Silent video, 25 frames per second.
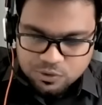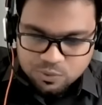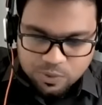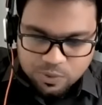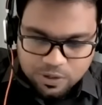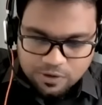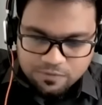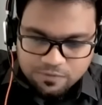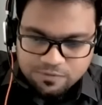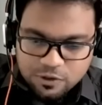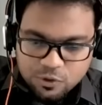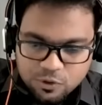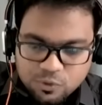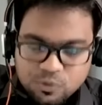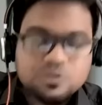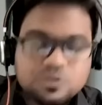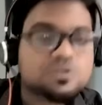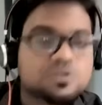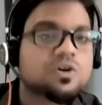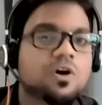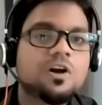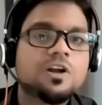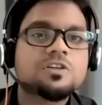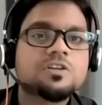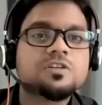One of the tools is
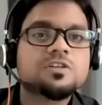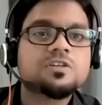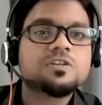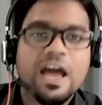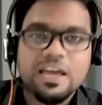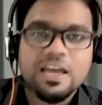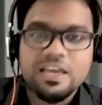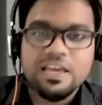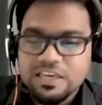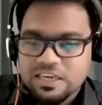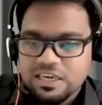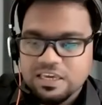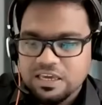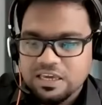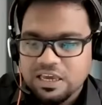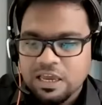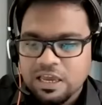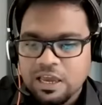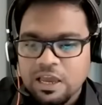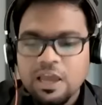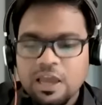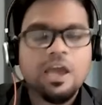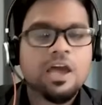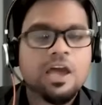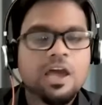called as Anki,
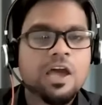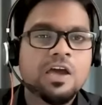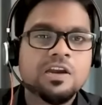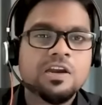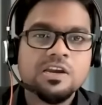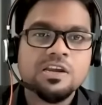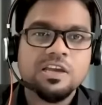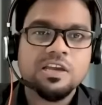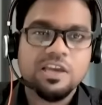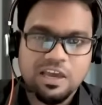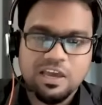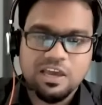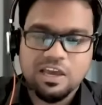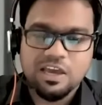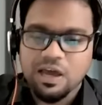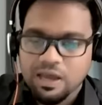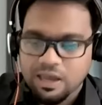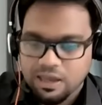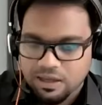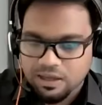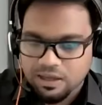ANKI,